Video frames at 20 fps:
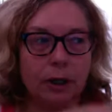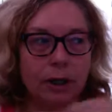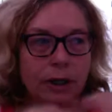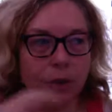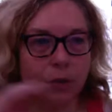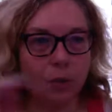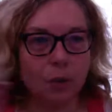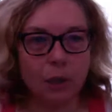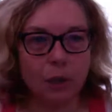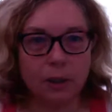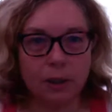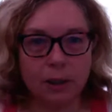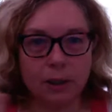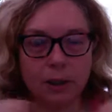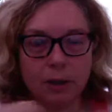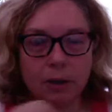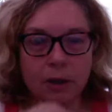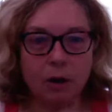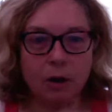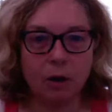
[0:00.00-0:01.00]
as well as
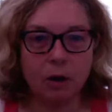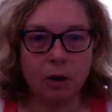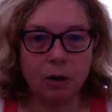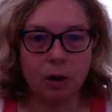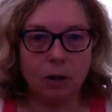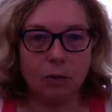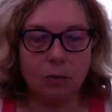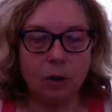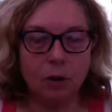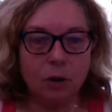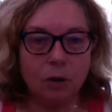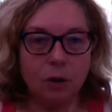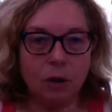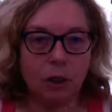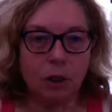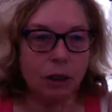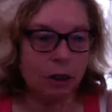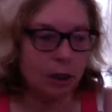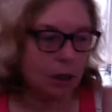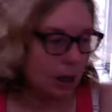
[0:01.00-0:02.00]
in the art
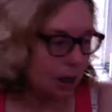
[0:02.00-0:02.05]
community.